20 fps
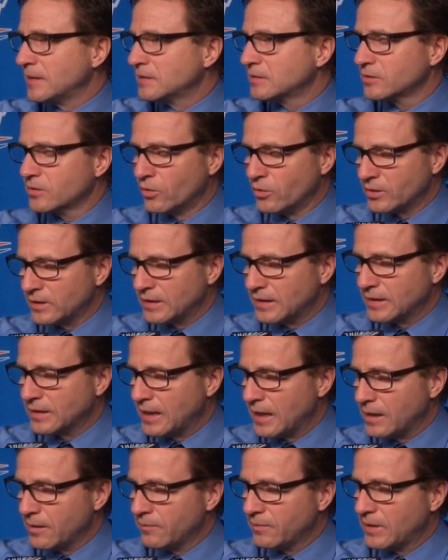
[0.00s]
them. I just go into the
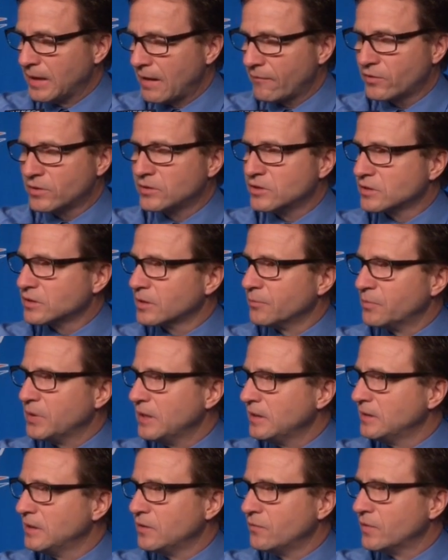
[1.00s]
game. They have to just
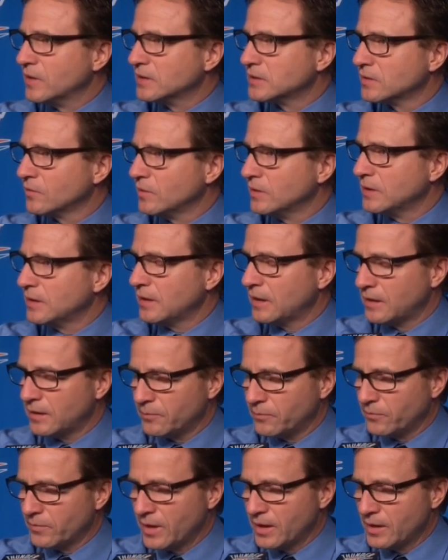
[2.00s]
compete defensively
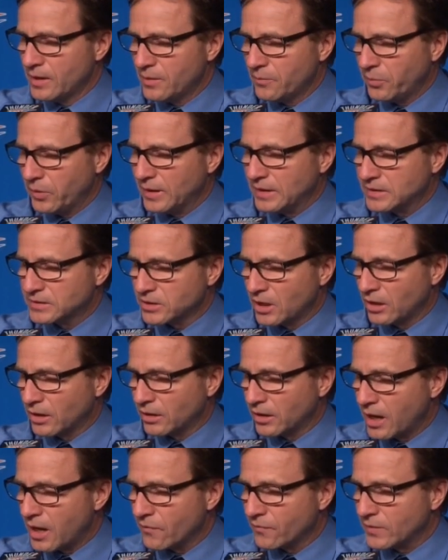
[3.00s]
and play
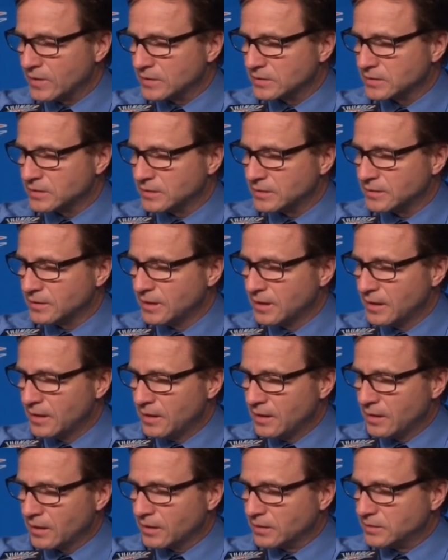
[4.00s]
solid offense and
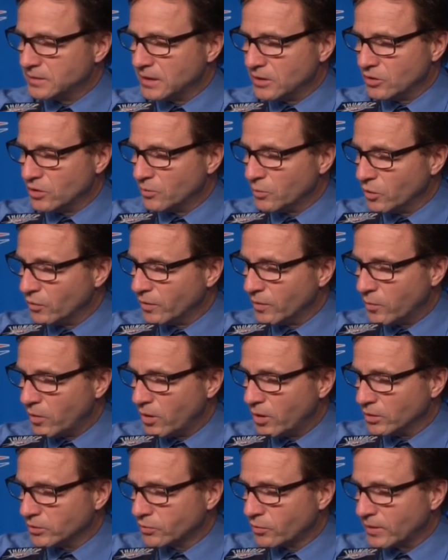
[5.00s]
continue to move the
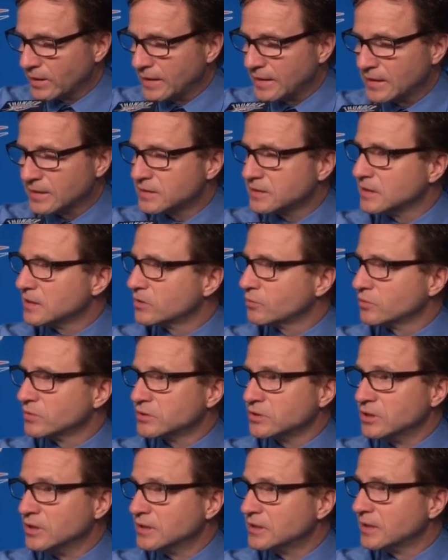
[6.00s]
ball. 28 assists
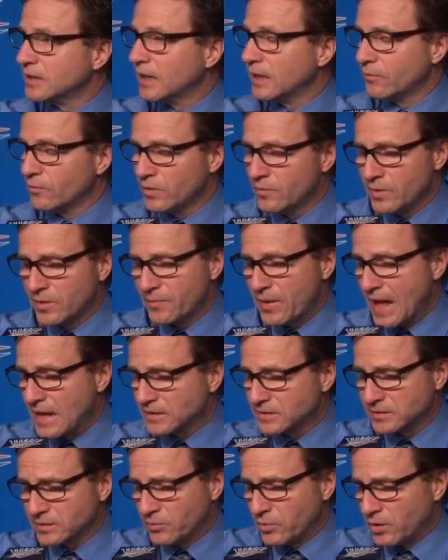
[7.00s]
was good tonight. We've been
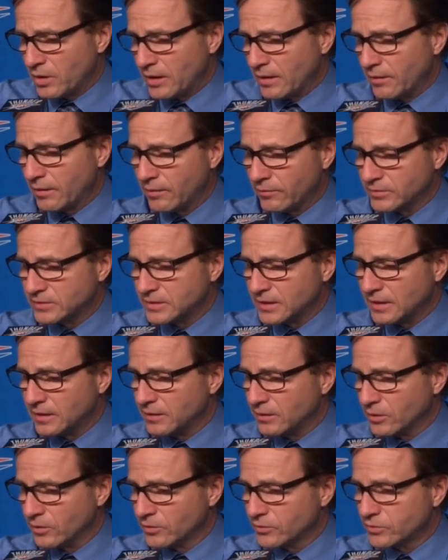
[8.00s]
passing the ball, I would
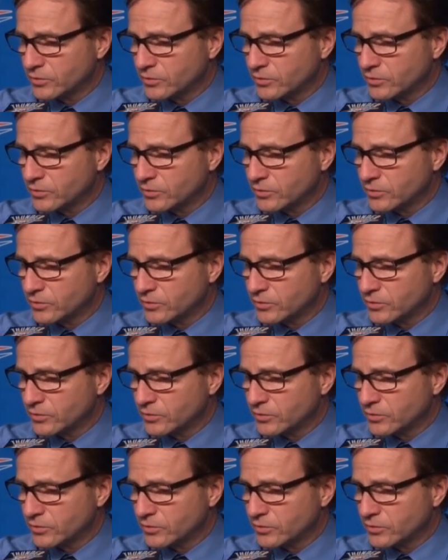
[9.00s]
say,